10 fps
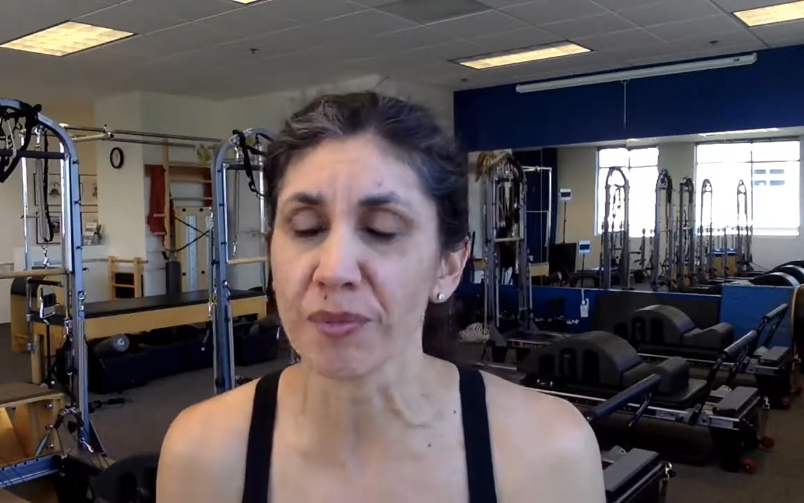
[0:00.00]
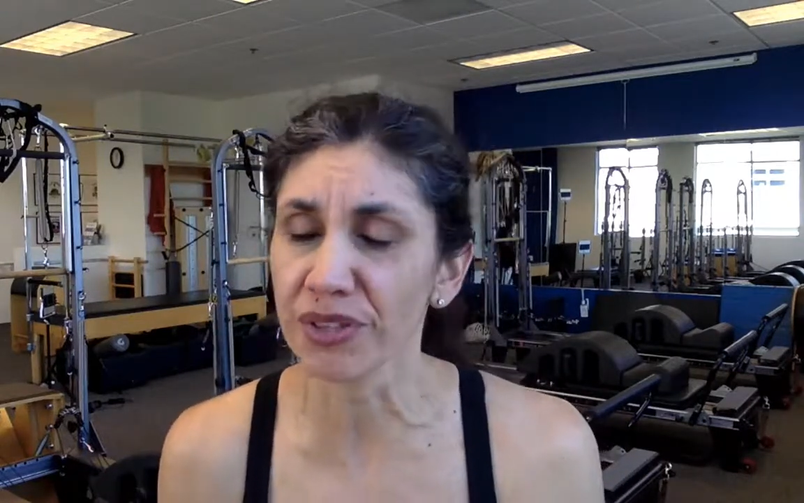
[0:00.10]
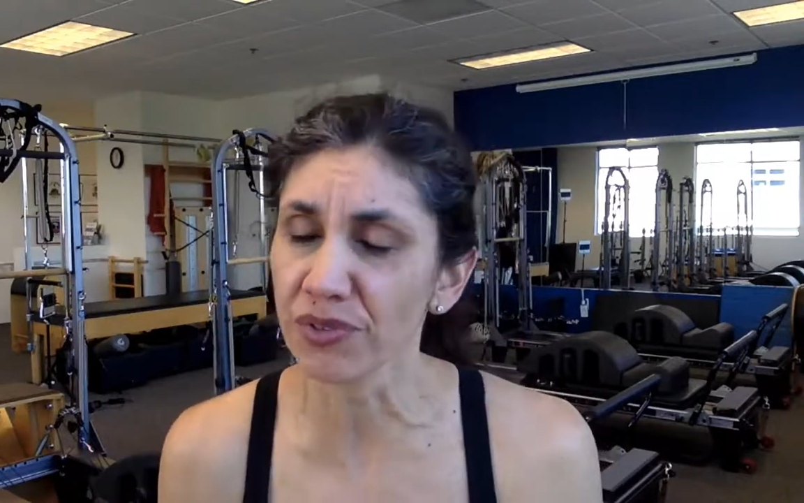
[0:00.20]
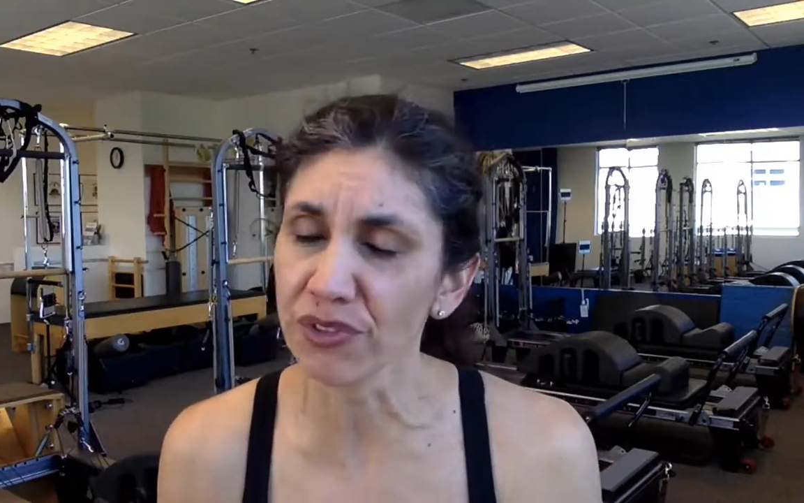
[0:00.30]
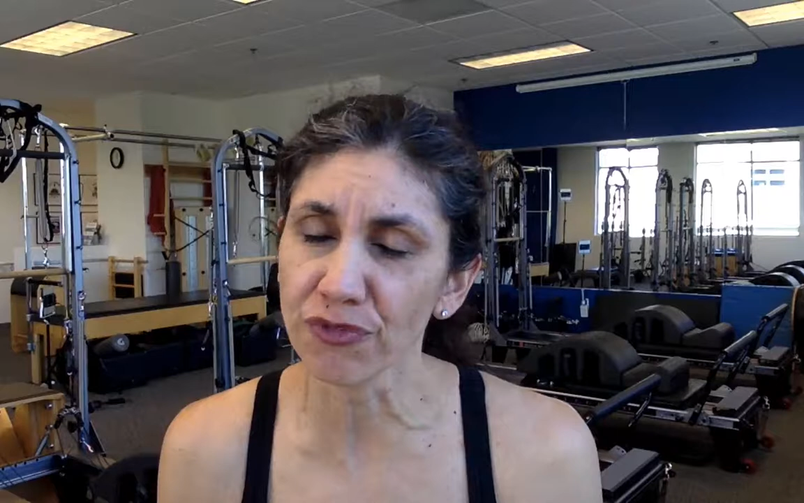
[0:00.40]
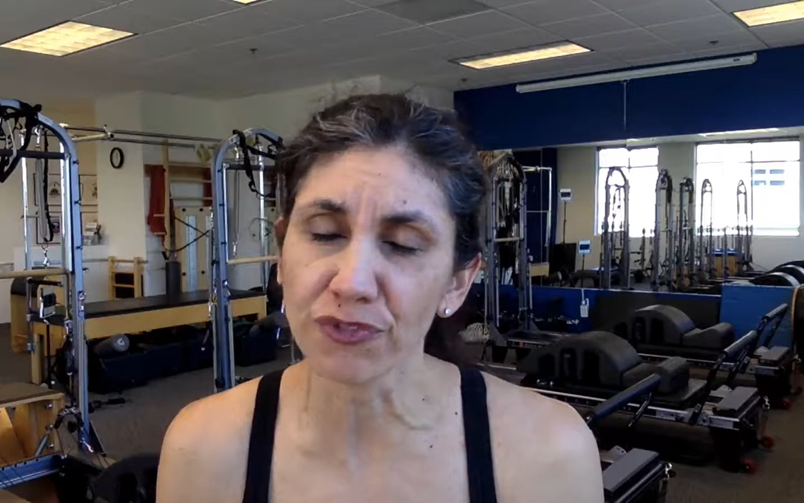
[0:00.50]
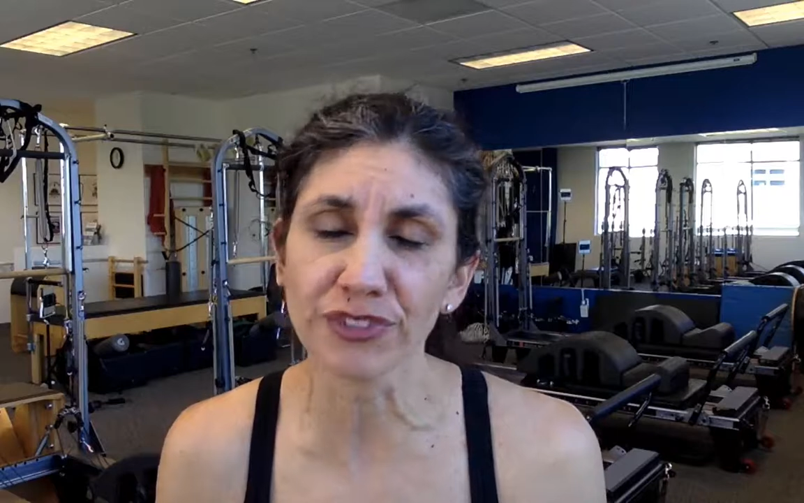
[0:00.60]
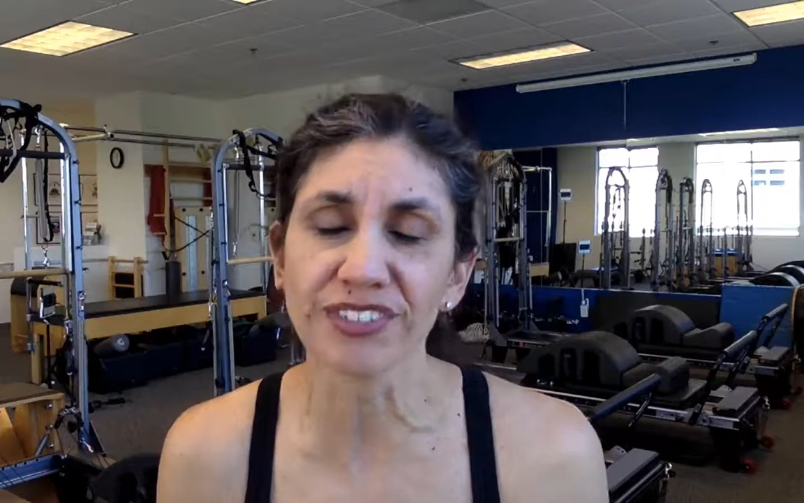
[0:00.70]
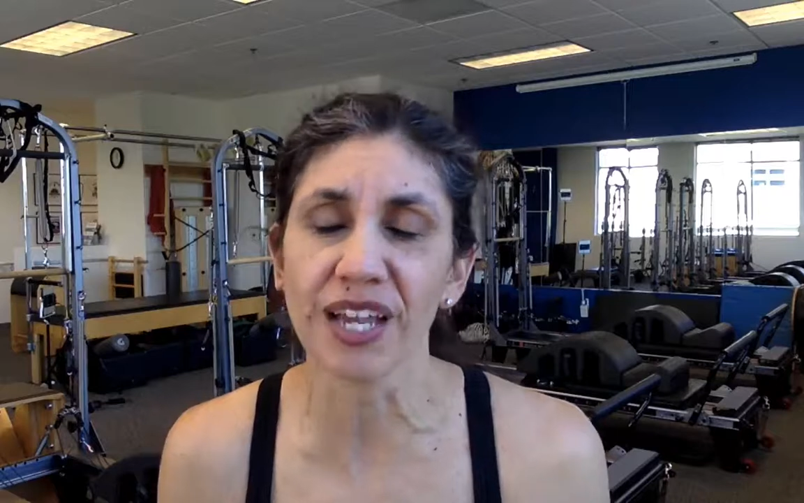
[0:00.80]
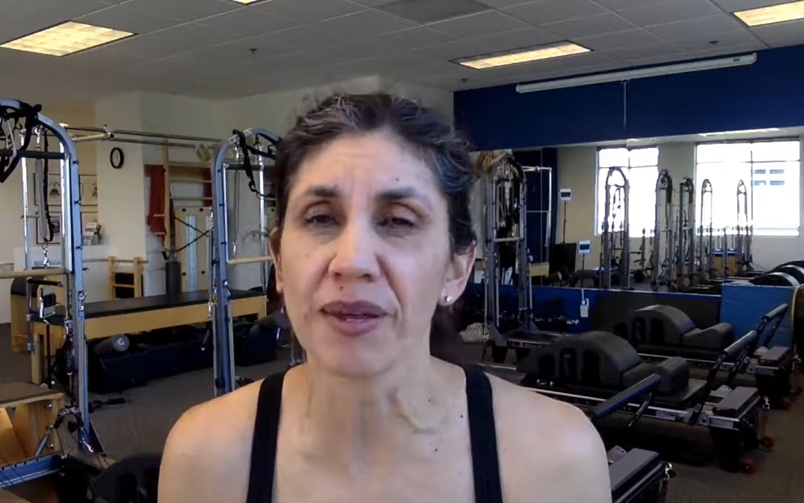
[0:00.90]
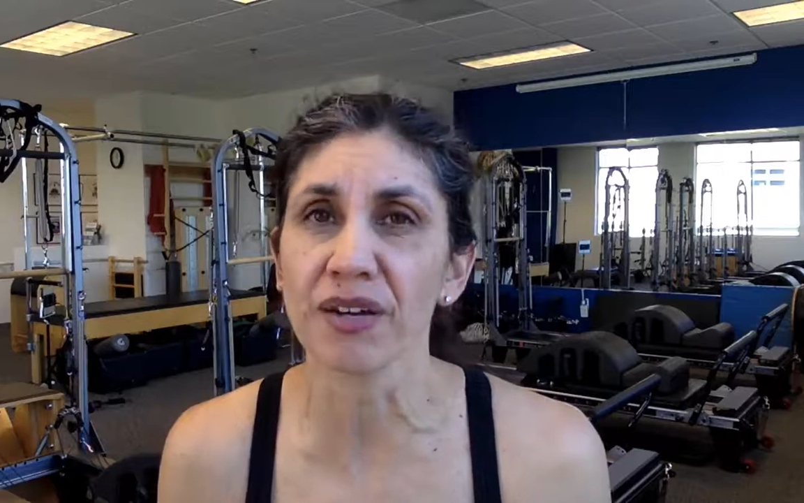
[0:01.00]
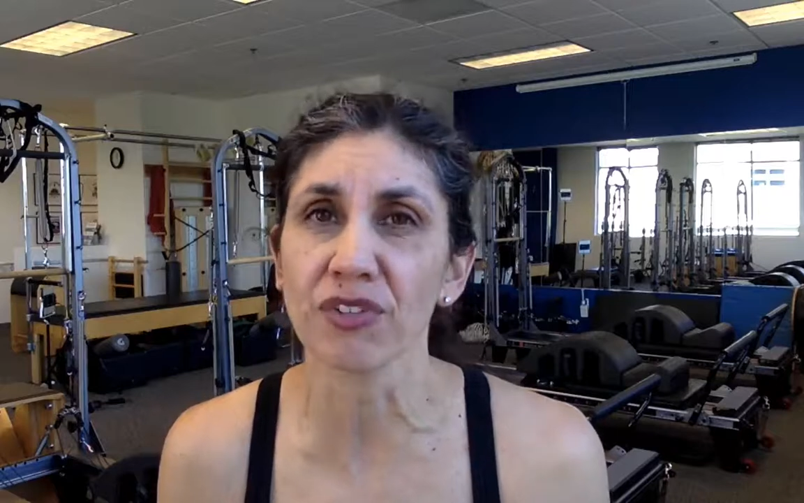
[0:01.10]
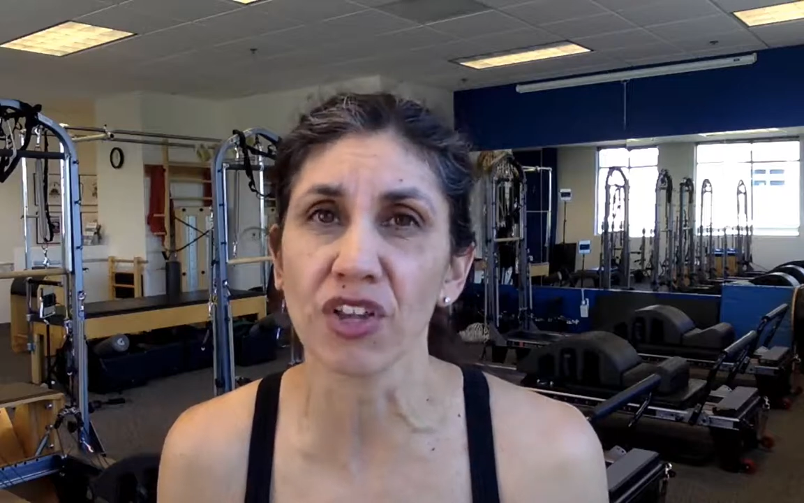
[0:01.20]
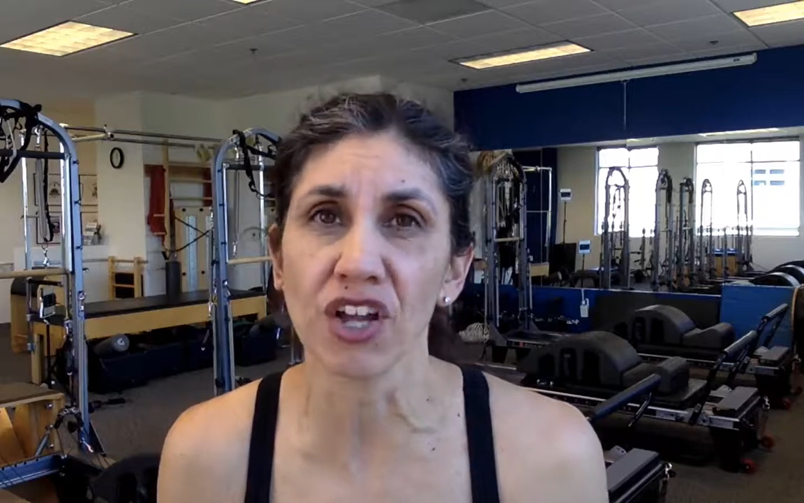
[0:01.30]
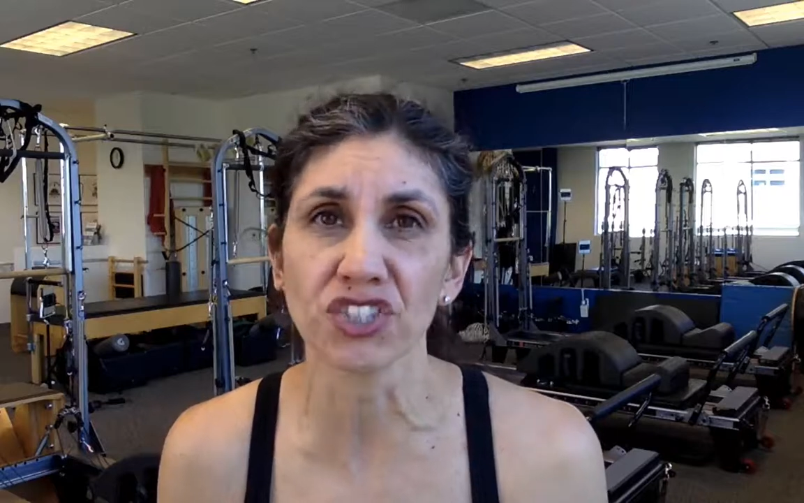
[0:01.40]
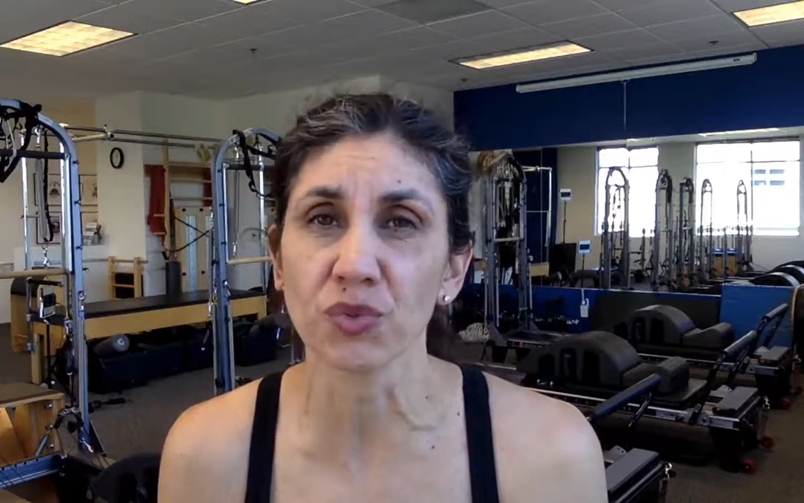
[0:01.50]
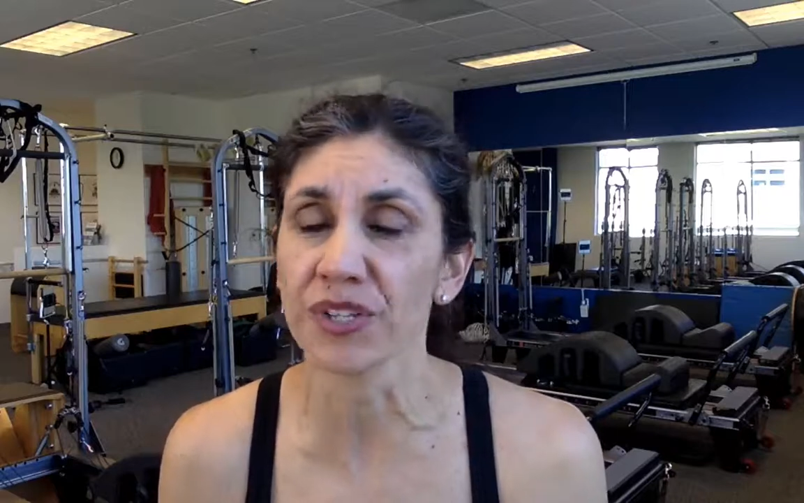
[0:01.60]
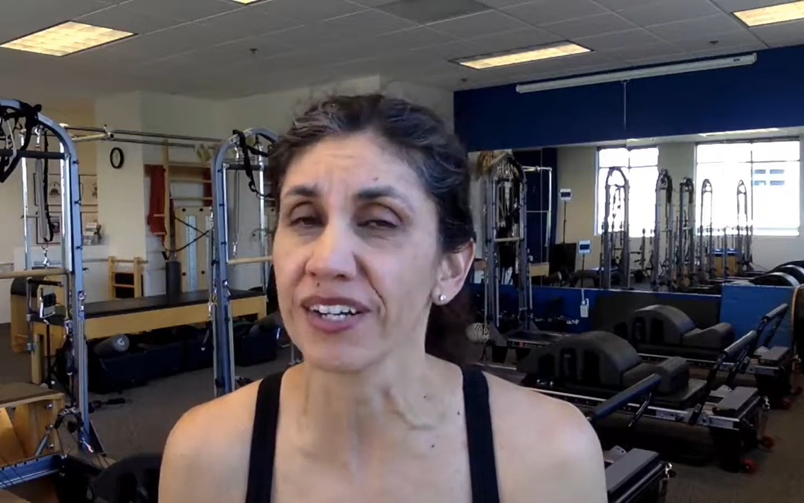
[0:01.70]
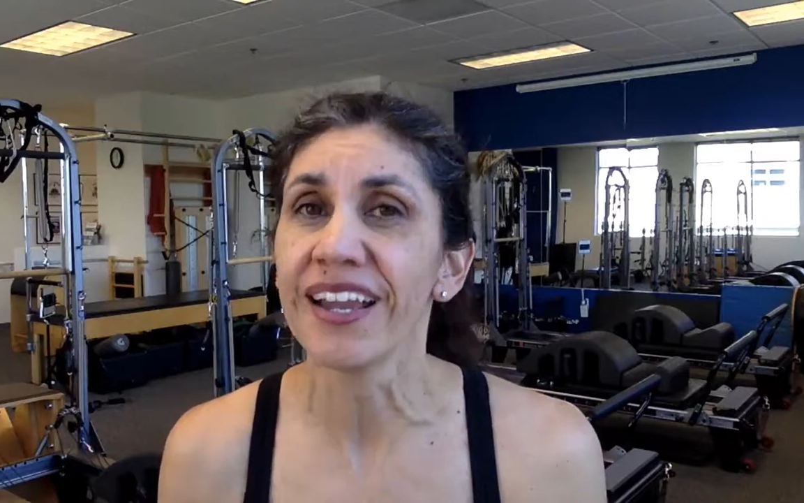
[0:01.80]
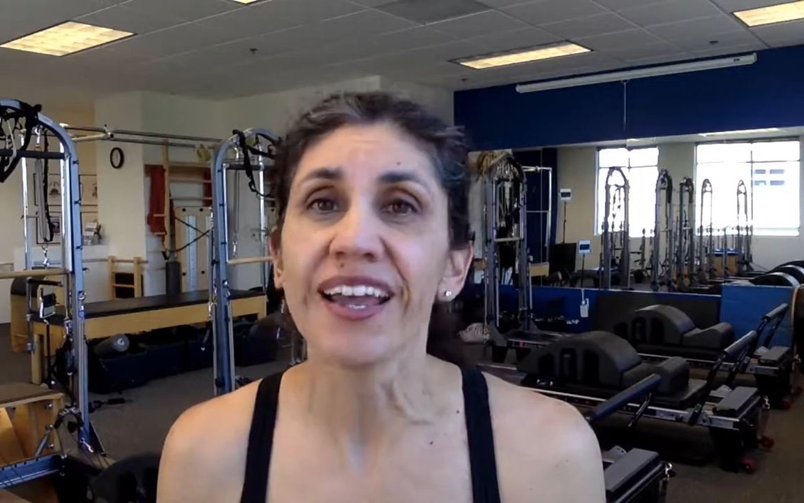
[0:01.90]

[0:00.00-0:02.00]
but this was the first time I'd ever launched one